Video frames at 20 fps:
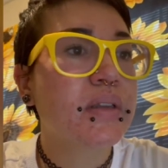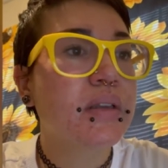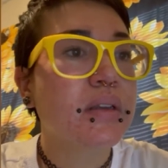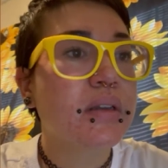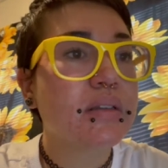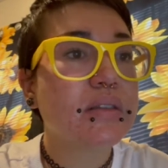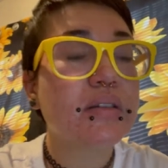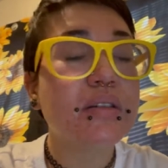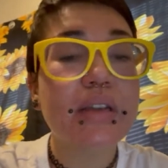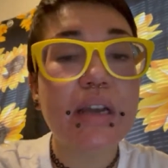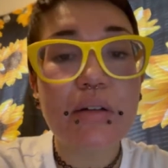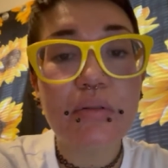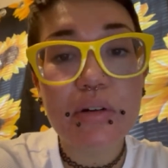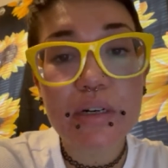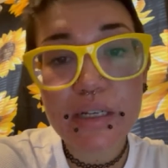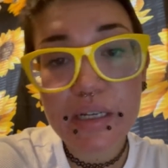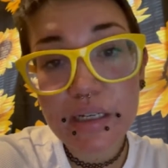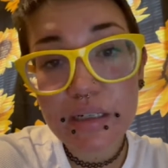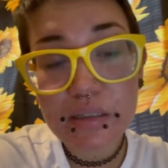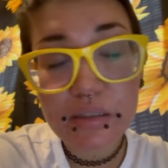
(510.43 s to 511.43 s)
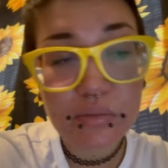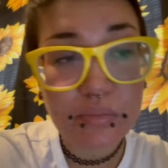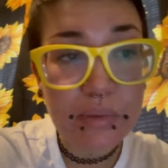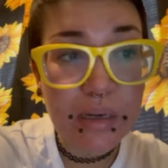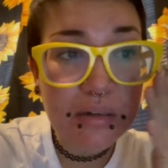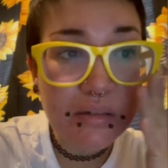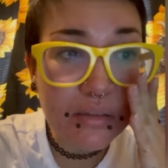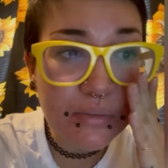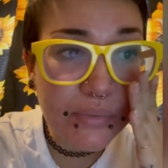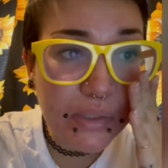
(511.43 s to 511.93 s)
So now we're going to get into
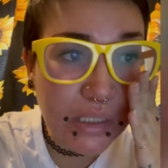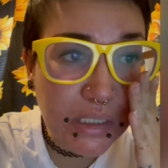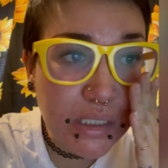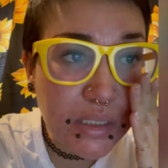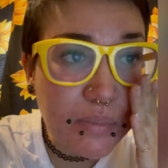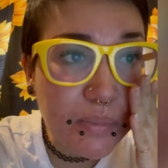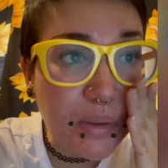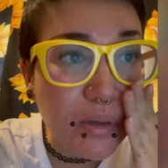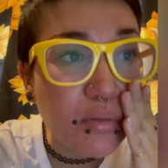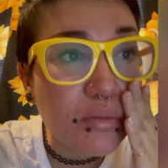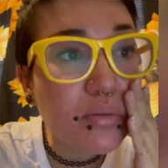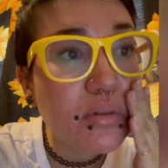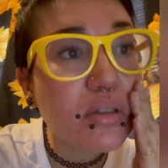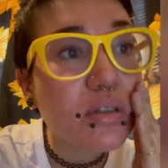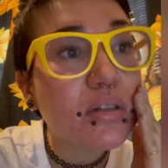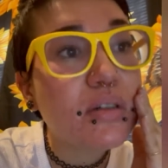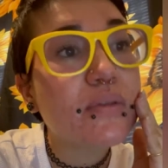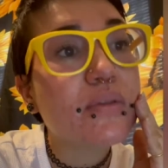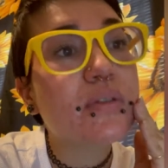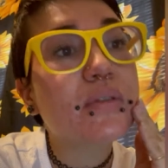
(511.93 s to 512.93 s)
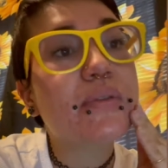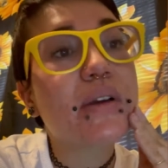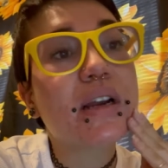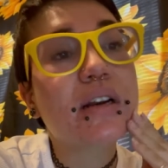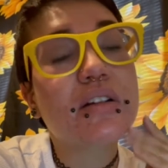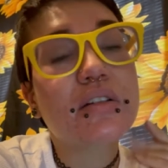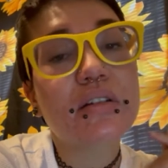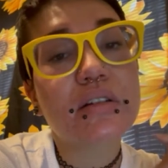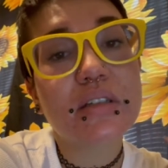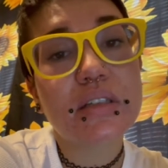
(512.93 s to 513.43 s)
route of exposure for
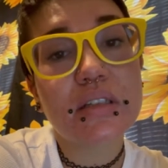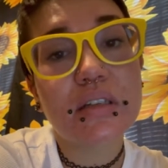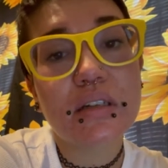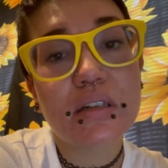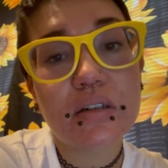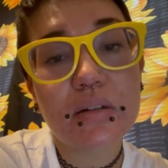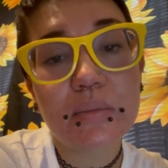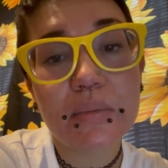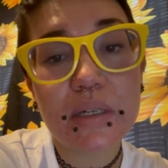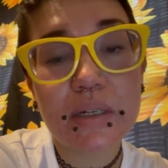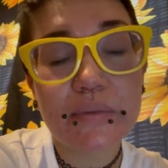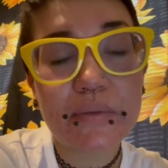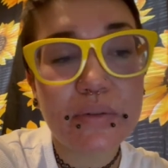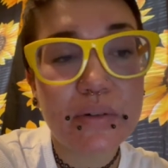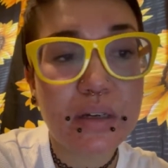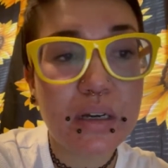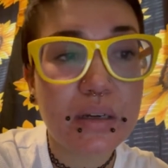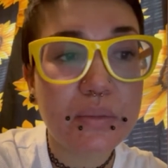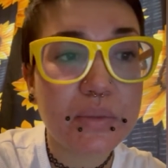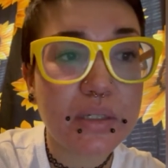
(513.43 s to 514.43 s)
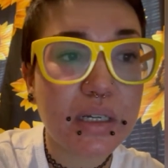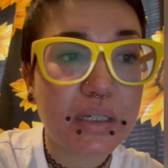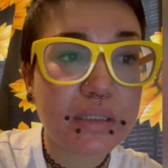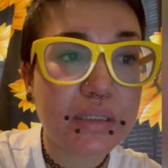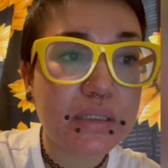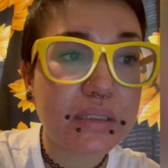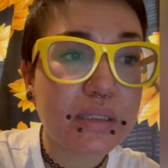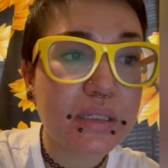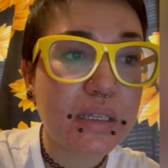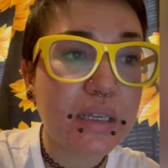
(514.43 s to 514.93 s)
factors to determine
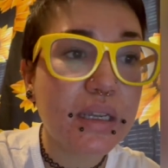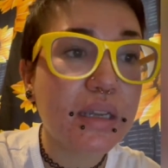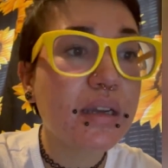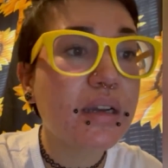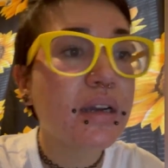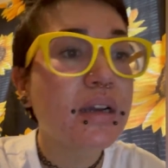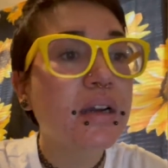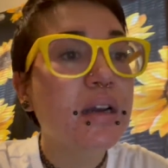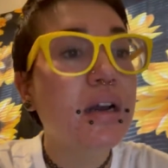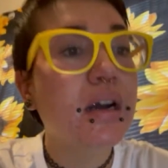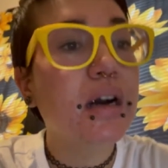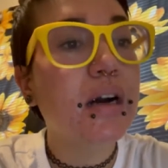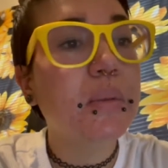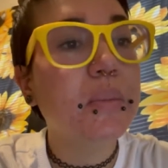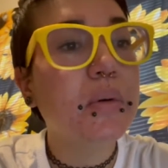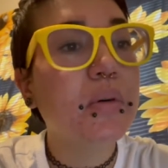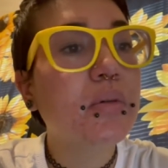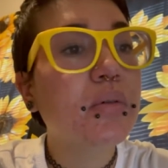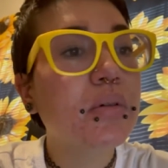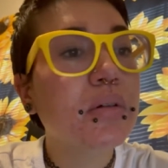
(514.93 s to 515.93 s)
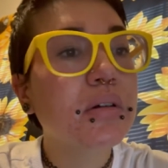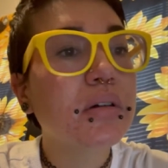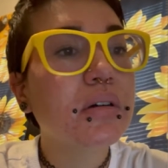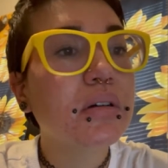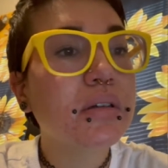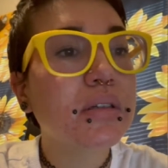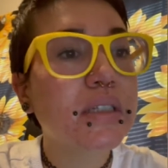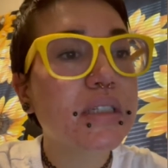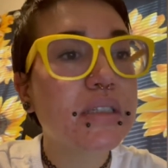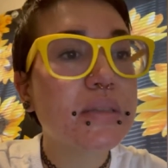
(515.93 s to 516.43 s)
toxicity.
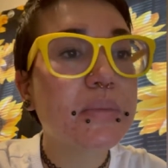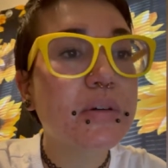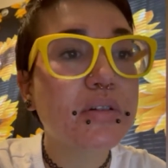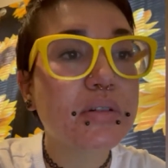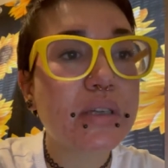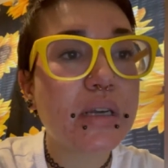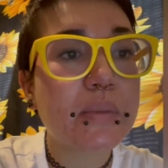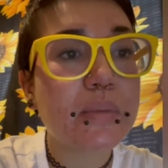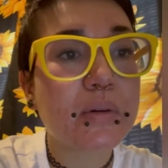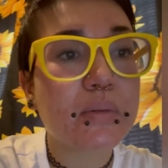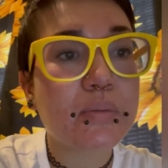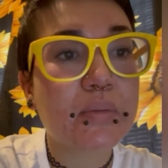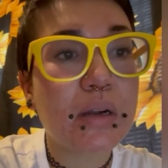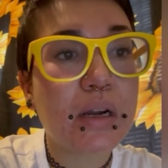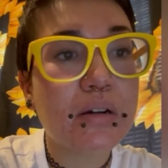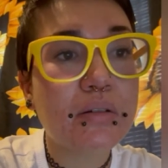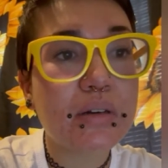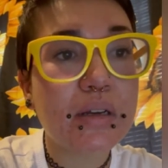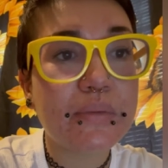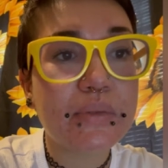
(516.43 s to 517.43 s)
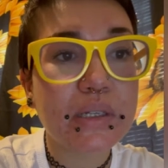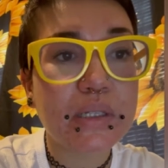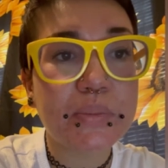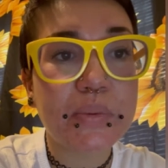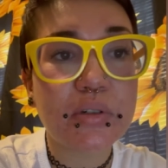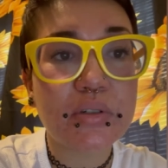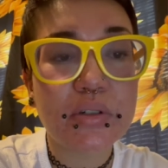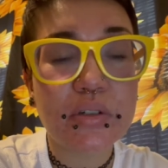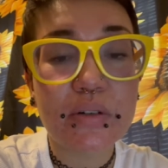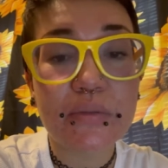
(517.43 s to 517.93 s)
Oral is the most common route of
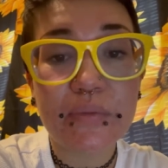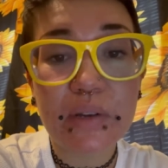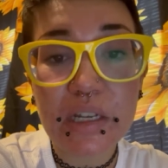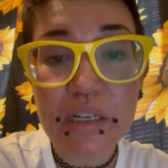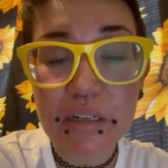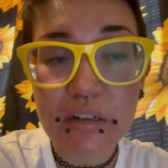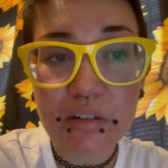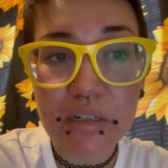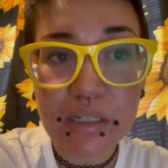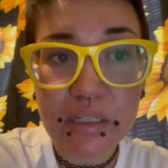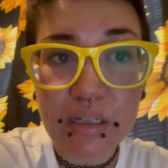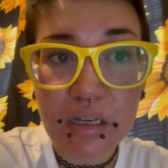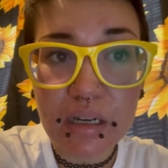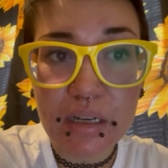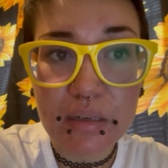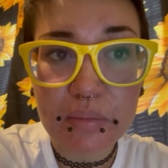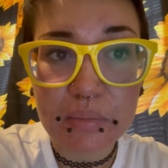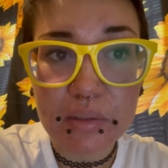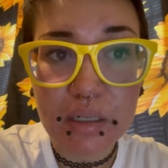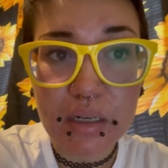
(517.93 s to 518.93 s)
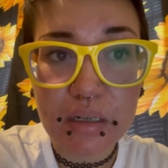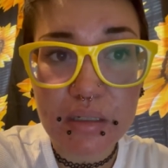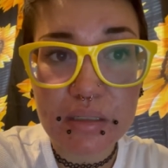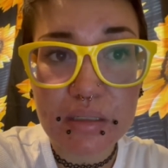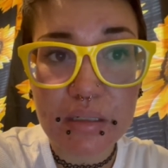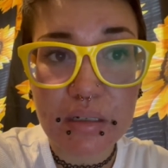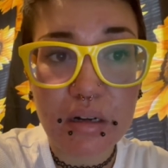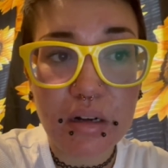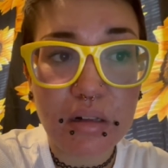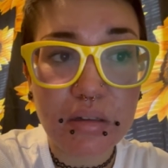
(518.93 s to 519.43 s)
exposure in veterinary
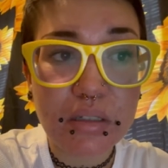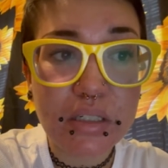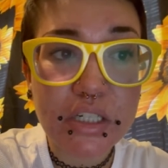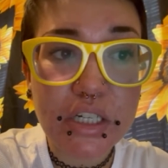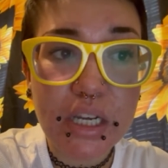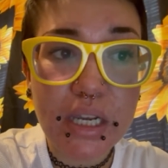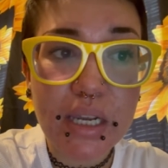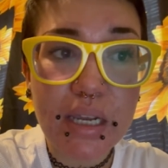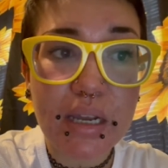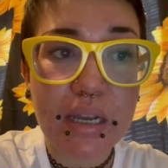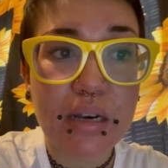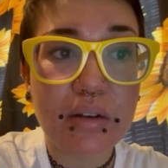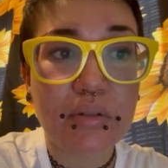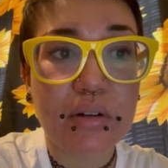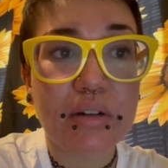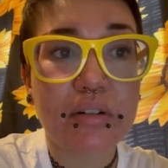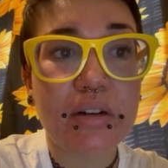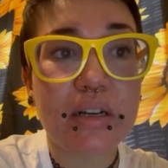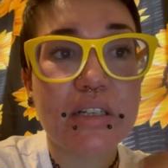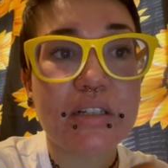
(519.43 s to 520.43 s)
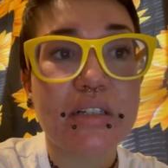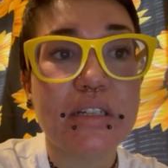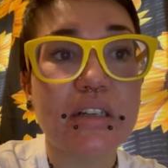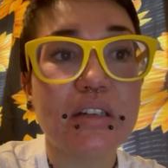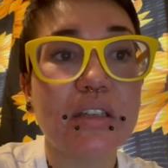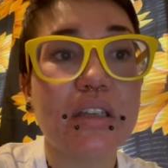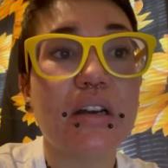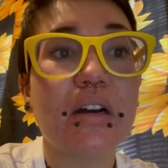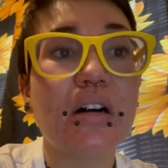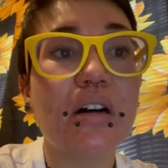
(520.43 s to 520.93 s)
toxicology. It requires
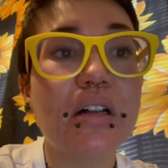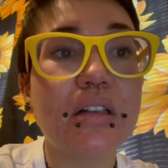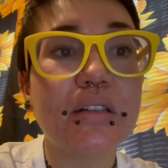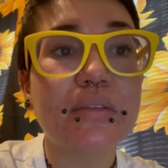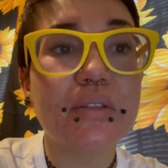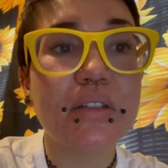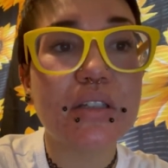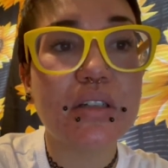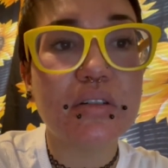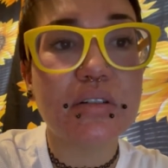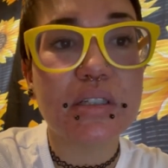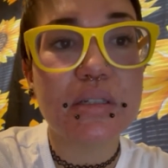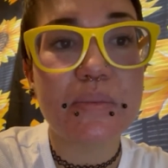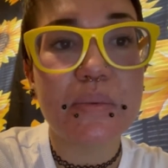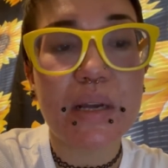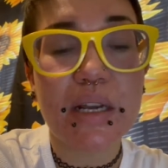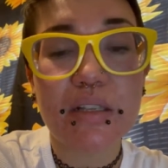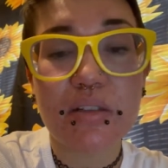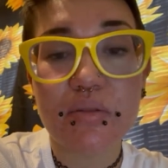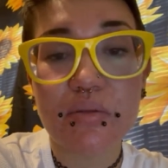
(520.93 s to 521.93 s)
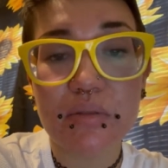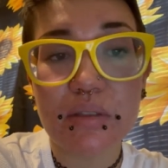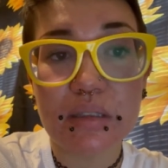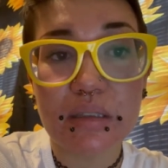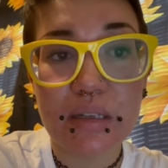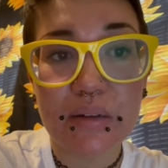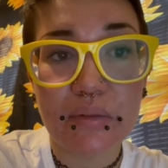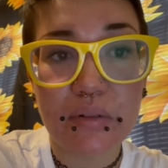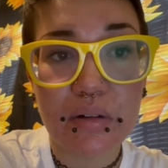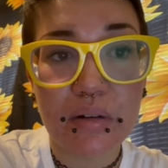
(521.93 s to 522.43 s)
nearly all of the dose to pass through the
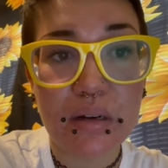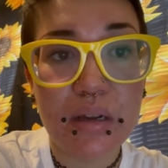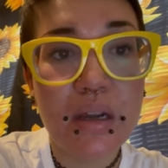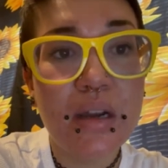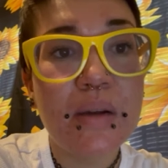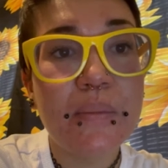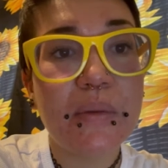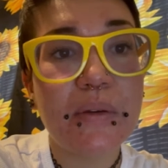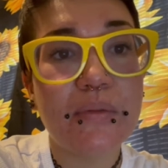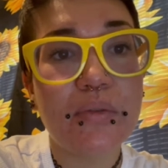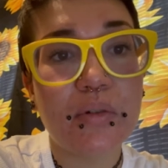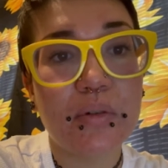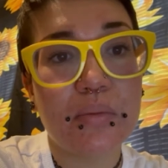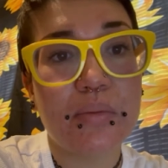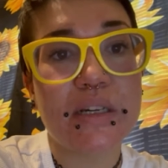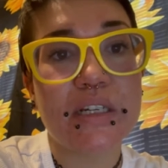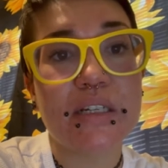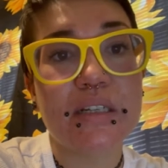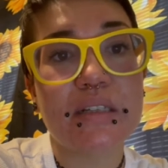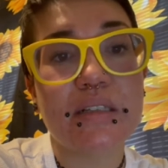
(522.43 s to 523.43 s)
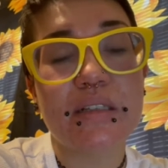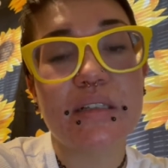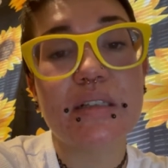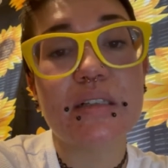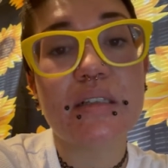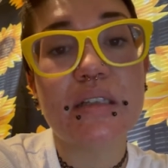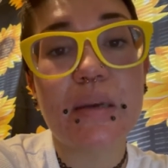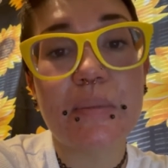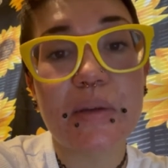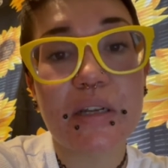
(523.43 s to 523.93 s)
liver before reaching
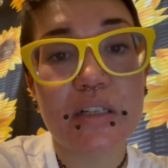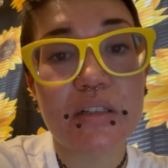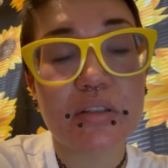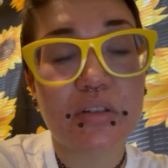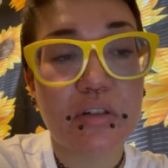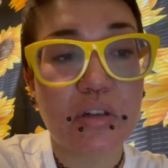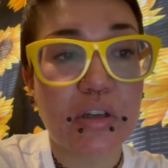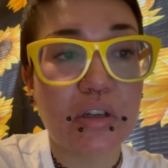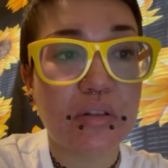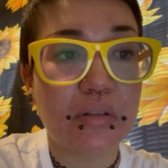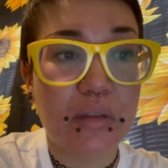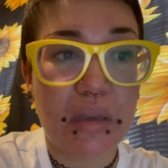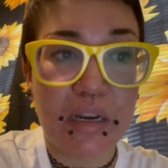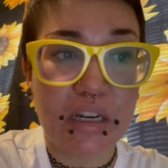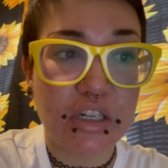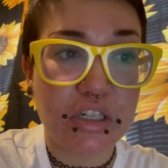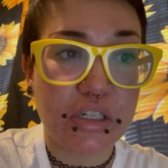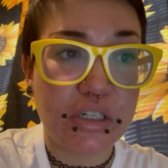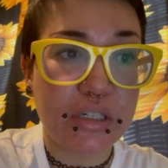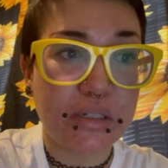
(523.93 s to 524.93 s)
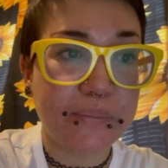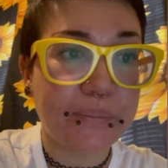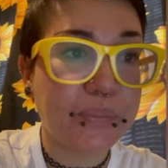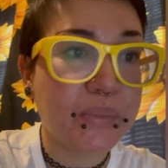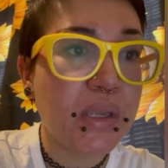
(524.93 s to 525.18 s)
systemic circulation.